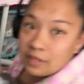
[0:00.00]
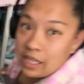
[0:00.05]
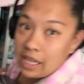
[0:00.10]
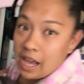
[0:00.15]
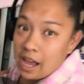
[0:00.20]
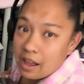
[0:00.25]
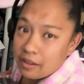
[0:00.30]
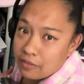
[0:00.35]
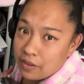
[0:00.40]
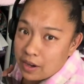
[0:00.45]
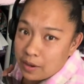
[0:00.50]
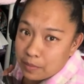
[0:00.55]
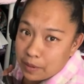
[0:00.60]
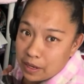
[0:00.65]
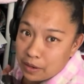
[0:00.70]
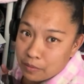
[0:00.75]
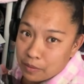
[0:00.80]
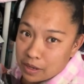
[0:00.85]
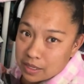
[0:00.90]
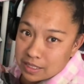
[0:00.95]
yeah, if
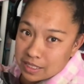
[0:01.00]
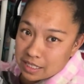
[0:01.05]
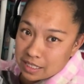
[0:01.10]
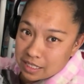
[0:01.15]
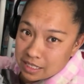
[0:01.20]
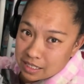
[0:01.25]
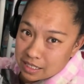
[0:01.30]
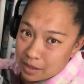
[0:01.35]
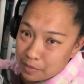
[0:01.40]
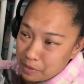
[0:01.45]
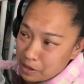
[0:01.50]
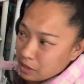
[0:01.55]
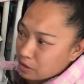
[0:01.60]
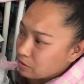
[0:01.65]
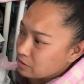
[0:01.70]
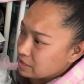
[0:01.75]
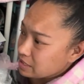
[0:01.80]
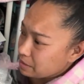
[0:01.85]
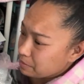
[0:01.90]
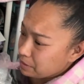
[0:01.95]
anybody wants it, just let me
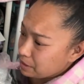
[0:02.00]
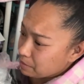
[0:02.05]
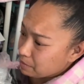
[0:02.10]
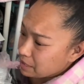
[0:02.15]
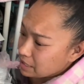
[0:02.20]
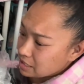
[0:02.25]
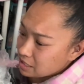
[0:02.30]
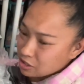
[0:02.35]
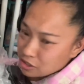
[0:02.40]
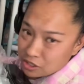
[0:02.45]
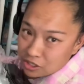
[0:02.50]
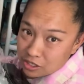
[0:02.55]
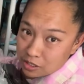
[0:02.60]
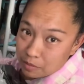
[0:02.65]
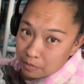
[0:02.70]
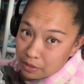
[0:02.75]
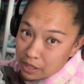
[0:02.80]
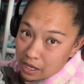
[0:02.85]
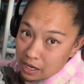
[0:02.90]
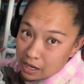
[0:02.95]
know. Send me a message or
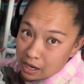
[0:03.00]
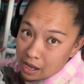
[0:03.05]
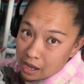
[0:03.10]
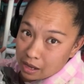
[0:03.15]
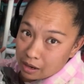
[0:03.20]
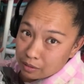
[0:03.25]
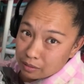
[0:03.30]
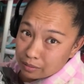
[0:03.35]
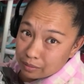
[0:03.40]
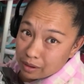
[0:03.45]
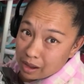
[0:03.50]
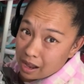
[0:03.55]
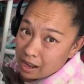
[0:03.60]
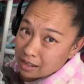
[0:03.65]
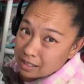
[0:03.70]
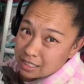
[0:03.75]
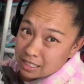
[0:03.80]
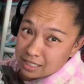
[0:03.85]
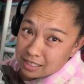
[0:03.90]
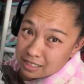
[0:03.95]
something, and
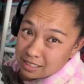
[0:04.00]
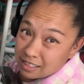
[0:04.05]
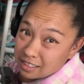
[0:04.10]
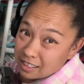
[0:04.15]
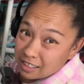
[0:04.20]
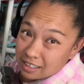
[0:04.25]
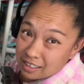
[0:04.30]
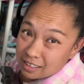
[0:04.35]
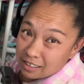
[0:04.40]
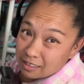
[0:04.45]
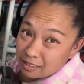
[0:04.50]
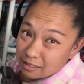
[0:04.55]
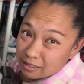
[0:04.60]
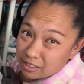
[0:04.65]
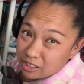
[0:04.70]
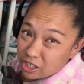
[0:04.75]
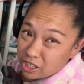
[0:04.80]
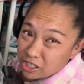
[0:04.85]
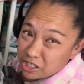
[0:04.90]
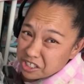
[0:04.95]
I'll just
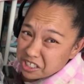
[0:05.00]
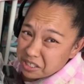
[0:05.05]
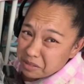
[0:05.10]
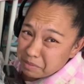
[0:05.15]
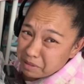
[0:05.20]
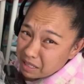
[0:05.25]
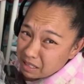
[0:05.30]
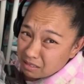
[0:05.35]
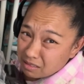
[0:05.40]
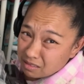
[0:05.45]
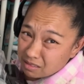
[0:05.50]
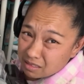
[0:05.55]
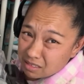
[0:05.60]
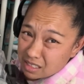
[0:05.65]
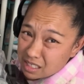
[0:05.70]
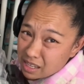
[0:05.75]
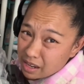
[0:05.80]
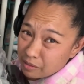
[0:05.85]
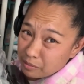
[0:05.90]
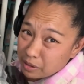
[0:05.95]
charge you shipping
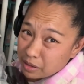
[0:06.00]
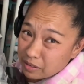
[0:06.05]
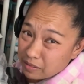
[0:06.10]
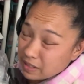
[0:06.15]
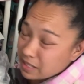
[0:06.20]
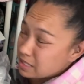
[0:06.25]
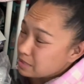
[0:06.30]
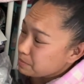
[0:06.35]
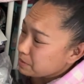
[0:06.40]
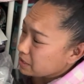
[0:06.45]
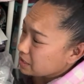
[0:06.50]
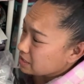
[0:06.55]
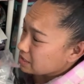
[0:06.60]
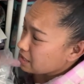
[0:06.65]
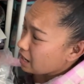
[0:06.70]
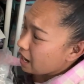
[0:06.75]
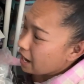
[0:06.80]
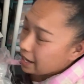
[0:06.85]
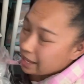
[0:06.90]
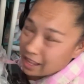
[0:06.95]
to get rid of this because
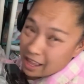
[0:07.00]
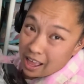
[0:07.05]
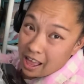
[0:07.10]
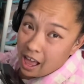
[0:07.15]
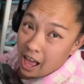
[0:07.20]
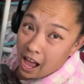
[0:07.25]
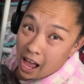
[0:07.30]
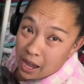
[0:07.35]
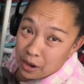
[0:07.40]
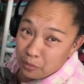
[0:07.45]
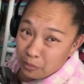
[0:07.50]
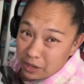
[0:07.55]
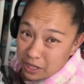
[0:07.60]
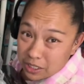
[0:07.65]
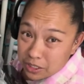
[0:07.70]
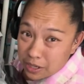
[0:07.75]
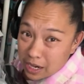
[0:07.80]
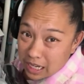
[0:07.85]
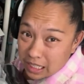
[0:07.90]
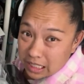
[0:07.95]
I don't want
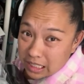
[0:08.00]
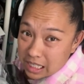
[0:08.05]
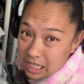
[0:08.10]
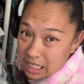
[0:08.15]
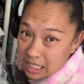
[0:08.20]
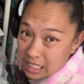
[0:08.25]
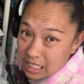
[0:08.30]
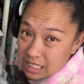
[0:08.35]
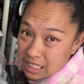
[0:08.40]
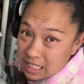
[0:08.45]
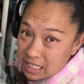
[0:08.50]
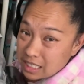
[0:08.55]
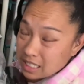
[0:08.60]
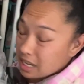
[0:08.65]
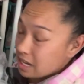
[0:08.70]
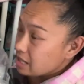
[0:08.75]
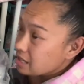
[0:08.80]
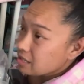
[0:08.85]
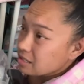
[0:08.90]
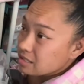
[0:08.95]
to trash this. This is
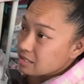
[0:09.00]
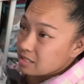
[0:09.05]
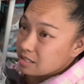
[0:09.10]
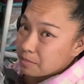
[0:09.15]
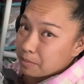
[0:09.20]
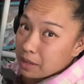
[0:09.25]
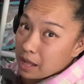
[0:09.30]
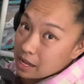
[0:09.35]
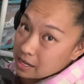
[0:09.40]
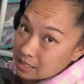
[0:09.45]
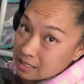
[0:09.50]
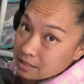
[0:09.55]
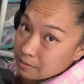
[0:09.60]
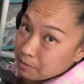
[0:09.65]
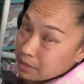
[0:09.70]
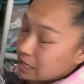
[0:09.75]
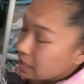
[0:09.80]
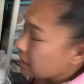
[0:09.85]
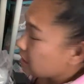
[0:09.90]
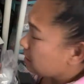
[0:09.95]
like supplies
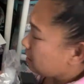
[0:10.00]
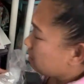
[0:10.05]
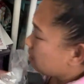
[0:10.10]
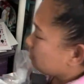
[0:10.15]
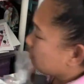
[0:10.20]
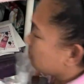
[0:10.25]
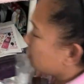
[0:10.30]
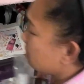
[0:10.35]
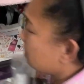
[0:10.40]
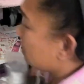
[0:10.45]
somebody can use,